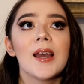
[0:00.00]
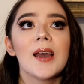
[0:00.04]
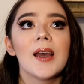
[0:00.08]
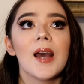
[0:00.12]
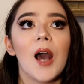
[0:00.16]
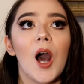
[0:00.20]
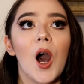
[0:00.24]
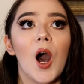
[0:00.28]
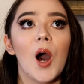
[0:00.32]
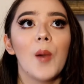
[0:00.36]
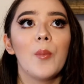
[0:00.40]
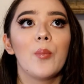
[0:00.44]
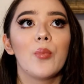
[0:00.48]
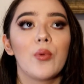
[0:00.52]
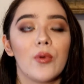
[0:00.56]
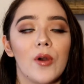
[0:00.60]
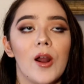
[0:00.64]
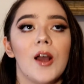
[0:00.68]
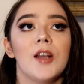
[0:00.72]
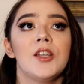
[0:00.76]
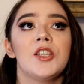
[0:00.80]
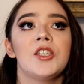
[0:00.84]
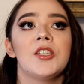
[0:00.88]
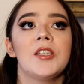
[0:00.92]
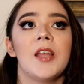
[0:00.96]
a
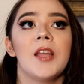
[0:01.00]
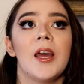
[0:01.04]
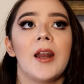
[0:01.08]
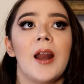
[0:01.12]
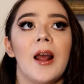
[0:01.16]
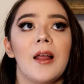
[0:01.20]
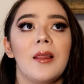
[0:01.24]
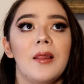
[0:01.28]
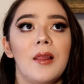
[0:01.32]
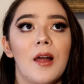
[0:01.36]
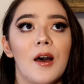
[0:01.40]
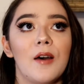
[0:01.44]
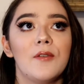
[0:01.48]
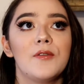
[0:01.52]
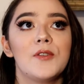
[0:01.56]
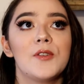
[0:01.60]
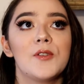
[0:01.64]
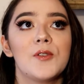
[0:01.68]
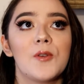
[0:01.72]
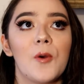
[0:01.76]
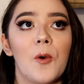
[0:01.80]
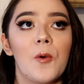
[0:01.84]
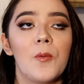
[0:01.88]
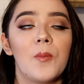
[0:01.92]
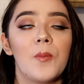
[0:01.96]
brush that I love
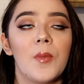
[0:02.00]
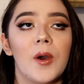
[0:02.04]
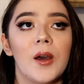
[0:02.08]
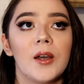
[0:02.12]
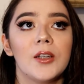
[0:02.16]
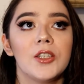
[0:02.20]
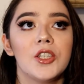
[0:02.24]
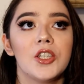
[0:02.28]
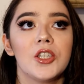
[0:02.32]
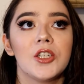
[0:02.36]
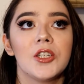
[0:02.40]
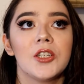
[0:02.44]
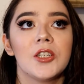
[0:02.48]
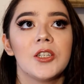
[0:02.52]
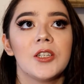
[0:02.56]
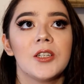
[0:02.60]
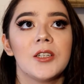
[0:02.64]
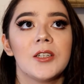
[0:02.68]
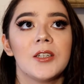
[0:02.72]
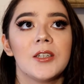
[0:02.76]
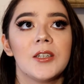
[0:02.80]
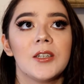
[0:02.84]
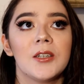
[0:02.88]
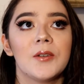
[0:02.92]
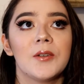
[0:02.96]
so much.
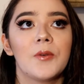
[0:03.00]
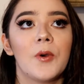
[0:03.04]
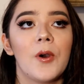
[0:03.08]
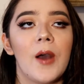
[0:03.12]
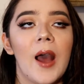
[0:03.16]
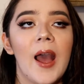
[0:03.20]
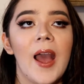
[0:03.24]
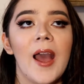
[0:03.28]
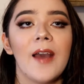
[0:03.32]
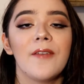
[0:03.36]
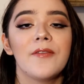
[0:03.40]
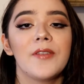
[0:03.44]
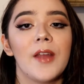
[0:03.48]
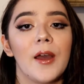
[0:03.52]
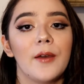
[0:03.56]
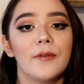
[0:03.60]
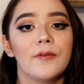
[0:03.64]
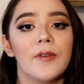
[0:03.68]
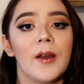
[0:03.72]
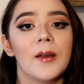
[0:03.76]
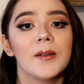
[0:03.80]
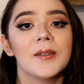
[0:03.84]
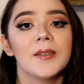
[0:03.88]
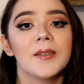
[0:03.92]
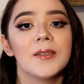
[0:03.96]
Well, I have not
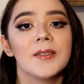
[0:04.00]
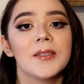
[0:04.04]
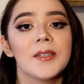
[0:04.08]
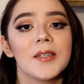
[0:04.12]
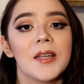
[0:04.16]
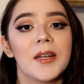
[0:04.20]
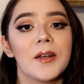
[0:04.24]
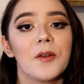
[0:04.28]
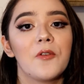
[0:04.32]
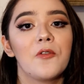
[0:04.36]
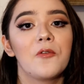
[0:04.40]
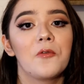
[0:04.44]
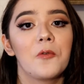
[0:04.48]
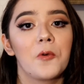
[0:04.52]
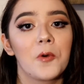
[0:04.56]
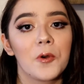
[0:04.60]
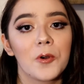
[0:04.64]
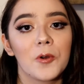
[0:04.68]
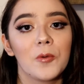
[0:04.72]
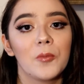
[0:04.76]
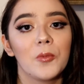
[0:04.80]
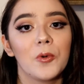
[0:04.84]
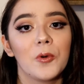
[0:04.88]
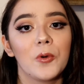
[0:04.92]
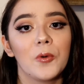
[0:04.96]
found an
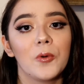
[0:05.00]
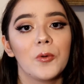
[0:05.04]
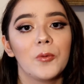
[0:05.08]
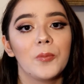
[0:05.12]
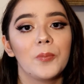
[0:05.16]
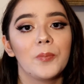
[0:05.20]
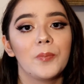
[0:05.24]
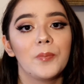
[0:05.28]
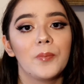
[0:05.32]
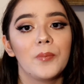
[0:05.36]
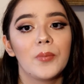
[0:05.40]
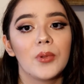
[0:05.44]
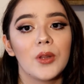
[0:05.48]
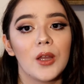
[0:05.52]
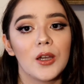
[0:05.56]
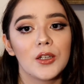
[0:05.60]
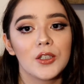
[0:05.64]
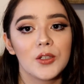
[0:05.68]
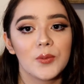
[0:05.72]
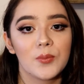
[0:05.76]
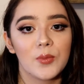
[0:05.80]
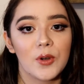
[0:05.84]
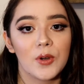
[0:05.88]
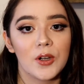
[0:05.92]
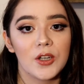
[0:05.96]
affordable
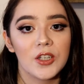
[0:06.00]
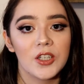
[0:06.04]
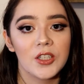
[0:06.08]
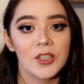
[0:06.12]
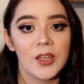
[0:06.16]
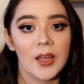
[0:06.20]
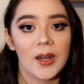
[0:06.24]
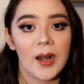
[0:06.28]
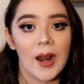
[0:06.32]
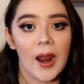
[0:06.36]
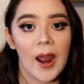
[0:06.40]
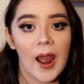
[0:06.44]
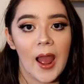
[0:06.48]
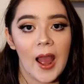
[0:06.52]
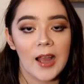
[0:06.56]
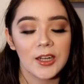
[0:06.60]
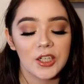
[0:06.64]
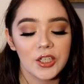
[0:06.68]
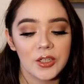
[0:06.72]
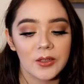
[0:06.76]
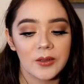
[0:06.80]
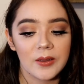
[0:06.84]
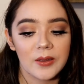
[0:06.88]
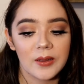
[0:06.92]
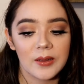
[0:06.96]
blush brush that
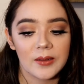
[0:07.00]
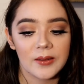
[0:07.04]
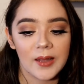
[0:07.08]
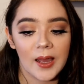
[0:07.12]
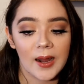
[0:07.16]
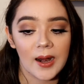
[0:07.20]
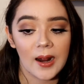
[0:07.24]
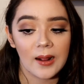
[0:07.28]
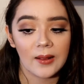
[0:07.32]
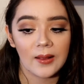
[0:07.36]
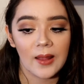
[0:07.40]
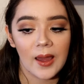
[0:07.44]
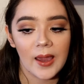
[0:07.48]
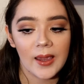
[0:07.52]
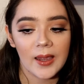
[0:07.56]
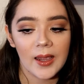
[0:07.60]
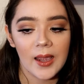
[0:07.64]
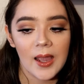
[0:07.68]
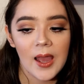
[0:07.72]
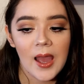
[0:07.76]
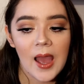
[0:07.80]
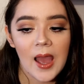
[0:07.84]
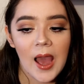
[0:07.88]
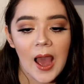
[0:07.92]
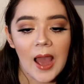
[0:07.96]
I like.
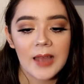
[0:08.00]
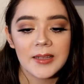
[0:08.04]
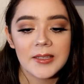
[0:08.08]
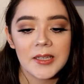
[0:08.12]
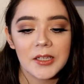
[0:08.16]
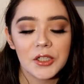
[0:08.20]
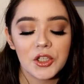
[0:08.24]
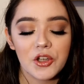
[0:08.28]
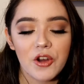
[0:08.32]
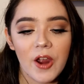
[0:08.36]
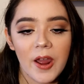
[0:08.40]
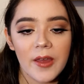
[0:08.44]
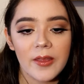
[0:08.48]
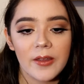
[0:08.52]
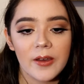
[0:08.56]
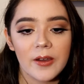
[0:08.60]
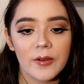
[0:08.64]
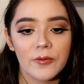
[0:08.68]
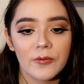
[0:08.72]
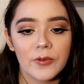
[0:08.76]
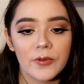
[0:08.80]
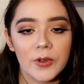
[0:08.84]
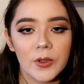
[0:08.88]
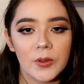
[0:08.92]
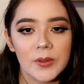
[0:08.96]
I did try
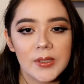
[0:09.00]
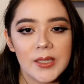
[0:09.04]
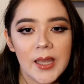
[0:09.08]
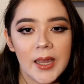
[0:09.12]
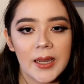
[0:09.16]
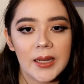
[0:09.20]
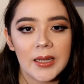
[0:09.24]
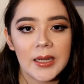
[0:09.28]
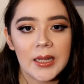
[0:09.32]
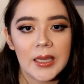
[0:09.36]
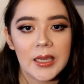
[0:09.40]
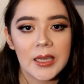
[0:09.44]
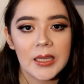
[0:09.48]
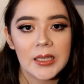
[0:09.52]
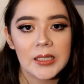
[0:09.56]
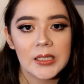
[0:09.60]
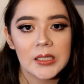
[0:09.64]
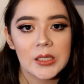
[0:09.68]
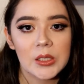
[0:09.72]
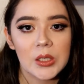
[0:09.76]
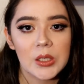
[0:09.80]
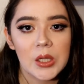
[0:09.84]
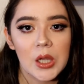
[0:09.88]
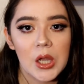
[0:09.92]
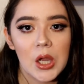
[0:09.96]
the Real
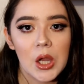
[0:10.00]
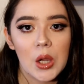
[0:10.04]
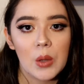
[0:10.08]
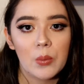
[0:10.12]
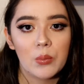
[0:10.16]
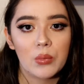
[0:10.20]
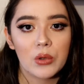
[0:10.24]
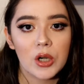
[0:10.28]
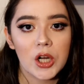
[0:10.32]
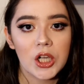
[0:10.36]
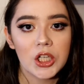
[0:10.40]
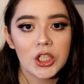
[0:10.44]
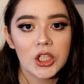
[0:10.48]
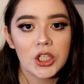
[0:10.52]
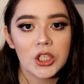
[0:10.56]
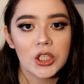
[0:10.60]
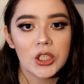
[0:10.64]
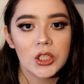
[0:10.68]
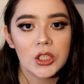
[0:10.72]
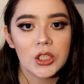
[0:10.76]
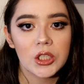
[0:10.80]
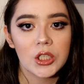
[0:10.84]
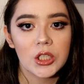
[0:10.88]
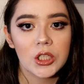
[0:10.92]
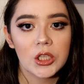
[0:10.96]
Techniques
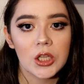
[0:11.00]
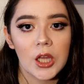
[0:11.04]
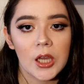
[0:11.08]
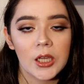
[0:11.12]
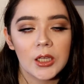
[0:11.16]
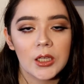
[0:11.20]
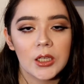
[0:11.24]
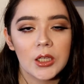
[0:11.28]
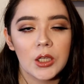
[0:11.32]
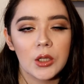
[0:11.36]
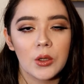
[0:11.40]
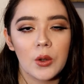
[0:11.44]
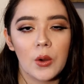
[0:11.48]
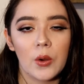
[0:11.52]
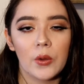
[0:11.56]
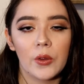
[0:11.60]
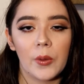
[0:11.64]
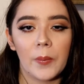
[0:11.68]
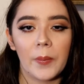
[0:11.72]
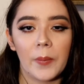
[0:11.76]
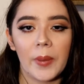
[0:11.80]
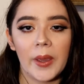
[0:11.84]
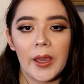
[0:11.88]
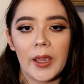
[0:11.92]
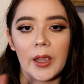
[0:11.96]
brush, like, you know,
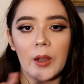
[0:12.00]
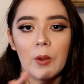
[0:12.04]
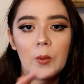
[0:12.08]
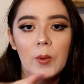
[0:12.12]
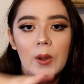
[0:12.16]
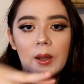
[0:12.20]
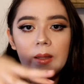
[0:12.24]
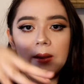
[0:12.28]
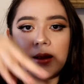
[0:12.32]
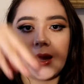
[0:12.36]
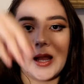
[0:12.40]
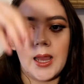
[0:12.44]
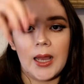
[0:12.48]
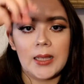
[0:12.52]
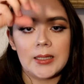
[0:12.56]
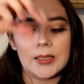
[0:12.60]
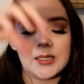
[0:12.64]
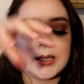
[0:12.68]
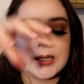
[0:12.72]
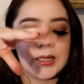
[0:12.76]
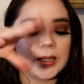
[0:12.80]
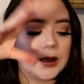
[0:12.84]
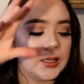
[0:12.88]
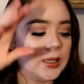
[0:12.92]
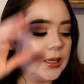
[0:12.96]
the pink one that has
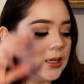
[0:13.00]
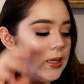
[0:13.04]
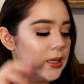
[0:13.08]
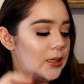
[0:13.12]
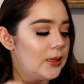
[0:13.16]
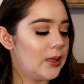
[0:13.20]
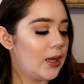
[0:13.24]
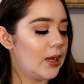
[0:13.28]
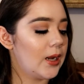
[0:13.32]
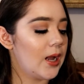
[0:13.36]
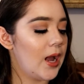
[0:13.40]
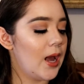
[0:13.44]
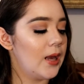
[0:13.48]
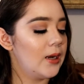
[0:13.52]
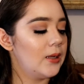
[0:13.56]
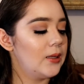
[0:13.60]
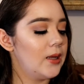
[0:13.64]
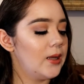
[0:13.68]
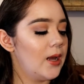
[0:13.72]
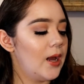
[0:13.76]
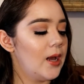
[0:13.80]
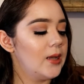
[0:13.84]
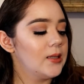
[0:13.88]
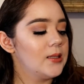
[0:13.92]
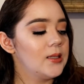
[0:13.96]
like, that kind of
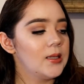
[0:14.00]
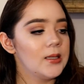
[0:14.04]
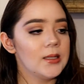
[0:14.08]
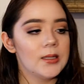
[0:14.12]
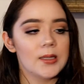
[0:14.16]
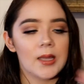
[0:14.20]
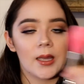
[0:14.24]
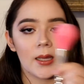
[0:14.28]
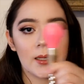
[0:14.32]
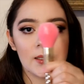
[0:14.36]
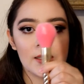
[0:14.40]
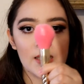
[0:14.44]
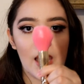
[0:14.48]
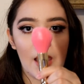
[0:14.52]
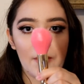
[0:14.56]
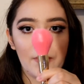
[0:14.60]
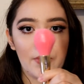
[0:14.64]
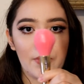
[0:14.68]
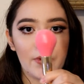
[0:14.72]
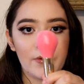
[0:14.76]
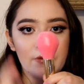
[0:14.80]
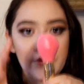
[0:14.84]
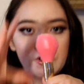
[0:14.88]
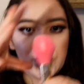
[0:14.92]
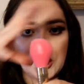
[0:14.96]
has this like type
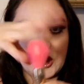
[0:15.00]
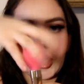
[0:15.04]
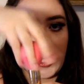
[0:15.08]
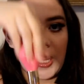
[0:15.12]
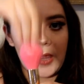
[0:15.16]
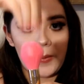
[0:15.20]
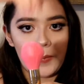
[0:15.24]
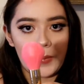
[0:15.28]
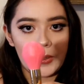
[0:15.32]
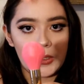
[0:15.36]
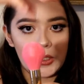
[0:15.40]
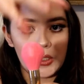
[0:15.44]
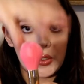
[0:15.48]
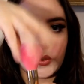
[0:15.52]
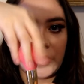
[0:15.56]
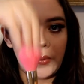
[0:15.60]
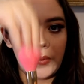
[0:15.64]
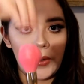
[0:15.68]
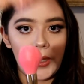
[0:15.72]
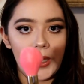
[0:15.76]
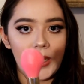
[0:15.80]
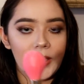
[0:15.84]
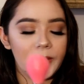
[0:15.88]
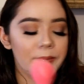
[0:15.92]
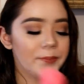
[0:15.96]
of shape to
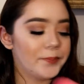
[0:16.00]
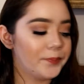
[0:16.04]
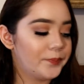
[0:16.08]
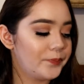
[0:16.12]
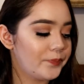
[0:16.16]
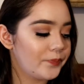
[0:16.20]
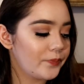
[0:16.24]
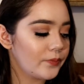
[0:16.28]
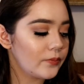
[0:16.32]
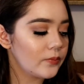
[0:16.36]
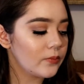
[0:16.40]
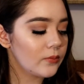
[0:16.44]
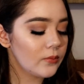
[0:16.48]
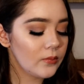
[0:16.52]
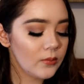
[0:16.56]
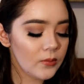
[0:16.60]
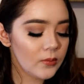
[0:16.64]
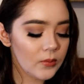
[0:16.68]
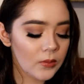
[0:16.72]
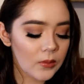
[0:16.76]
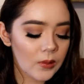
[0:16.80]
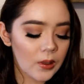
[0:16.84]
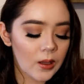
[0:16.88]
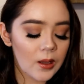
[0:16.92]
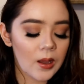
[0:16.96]
it.
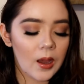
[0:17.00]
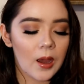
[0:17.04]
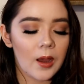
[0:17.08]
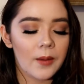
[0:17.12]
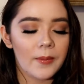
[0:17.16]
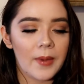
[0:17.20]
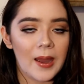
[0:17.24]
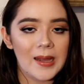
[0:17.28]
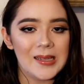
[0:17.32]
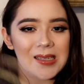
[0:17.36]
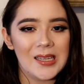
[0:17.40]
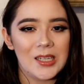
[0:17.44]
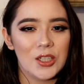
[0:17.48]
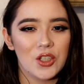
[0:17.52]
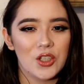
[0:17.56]
I did